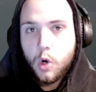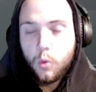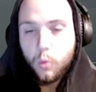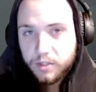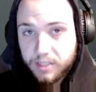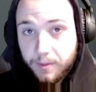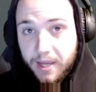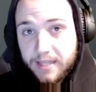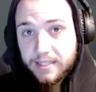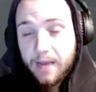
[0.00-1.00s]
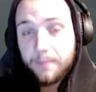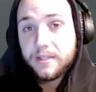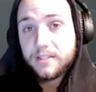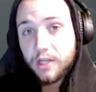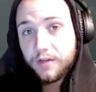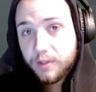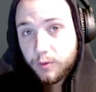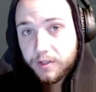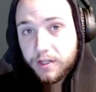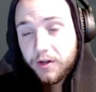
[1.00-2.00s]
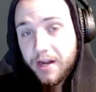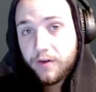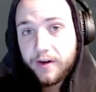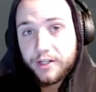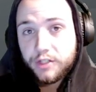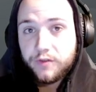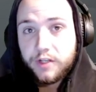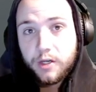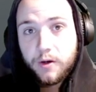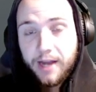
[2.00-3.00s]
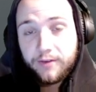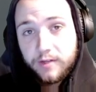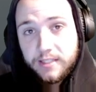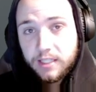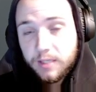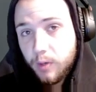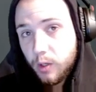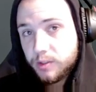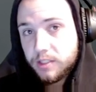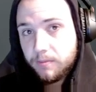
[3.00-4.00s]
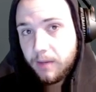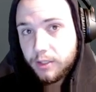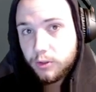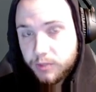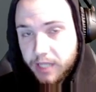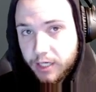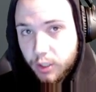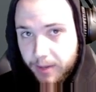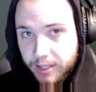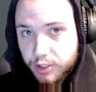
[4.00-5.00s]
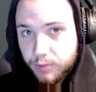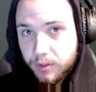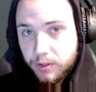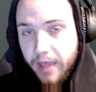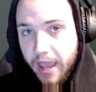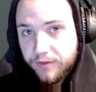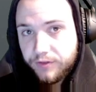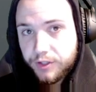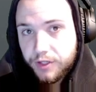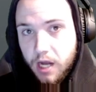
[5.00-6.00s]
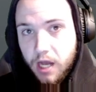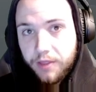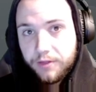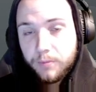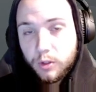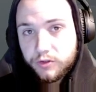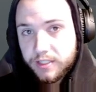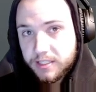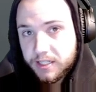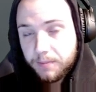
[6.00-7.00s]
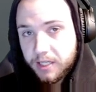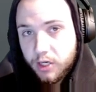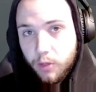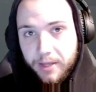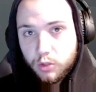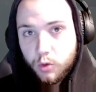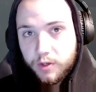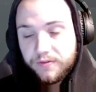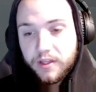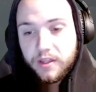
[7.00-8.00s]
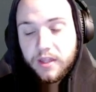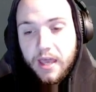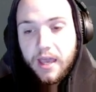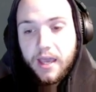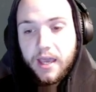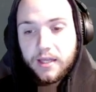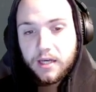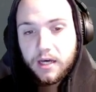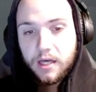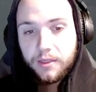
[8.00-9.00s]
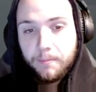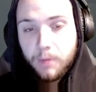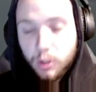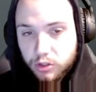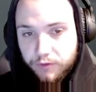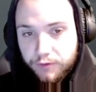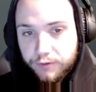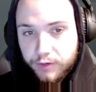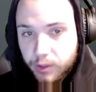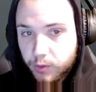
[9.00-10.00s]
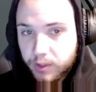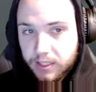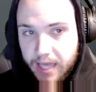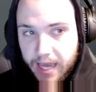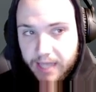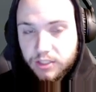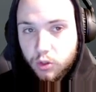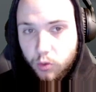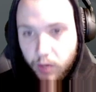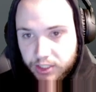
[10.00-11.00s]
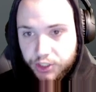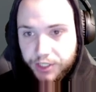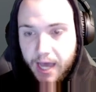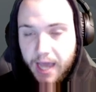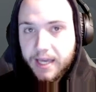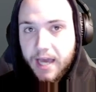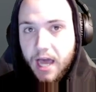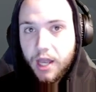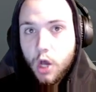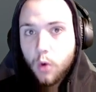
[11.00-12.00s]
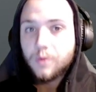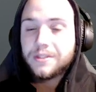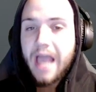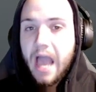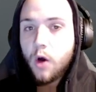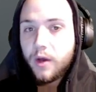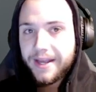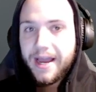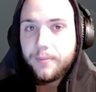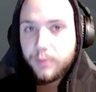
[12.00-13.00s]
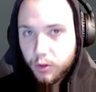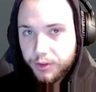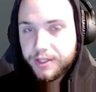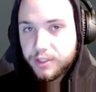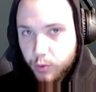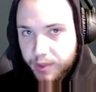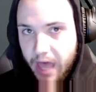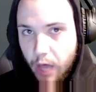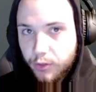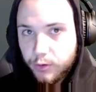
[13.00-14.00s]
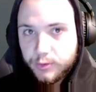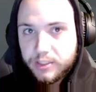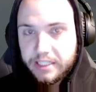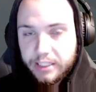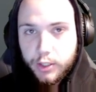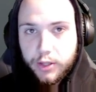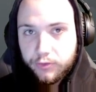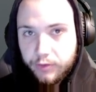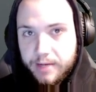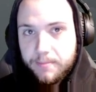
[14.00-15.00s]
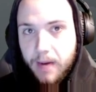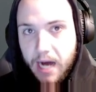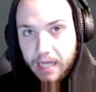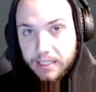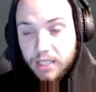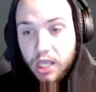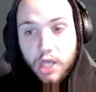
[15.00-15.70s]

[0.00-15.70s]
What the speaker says: What's up, guys? I'm Mitsalting with another Outriders video. I recently posted my new Technomancer build after the most recent update on May 25th, and the most frequently asked question I got was how can I build this without those tier 3 mods?